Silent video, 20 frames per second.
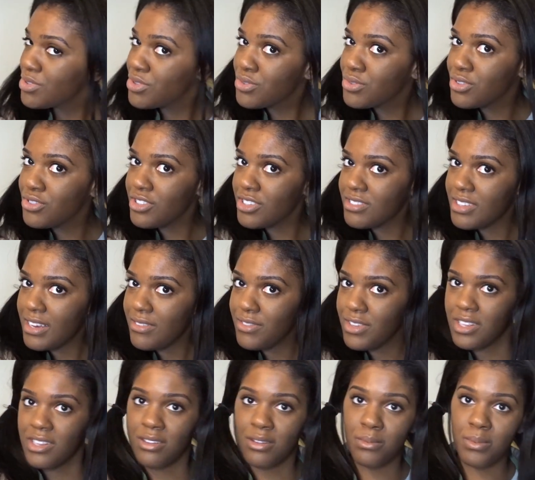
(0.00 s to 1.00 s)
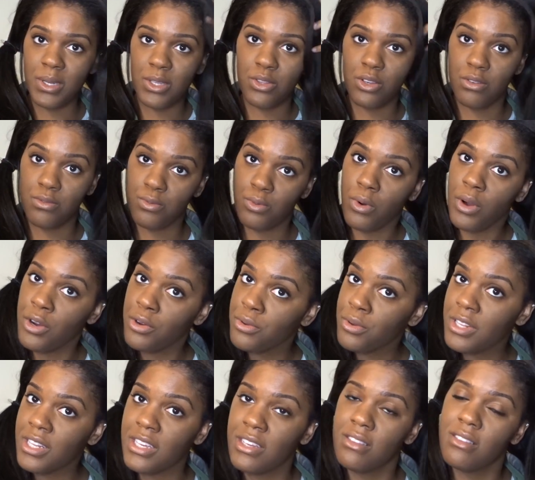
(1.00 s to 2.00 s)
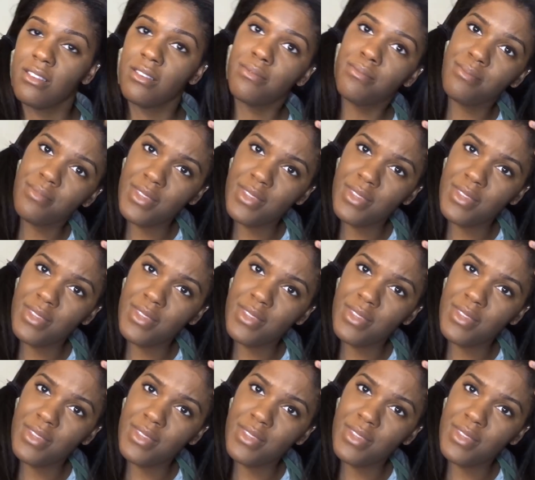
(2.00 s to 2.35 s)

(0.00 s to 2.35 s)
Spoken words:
to just have a little bit of water in it.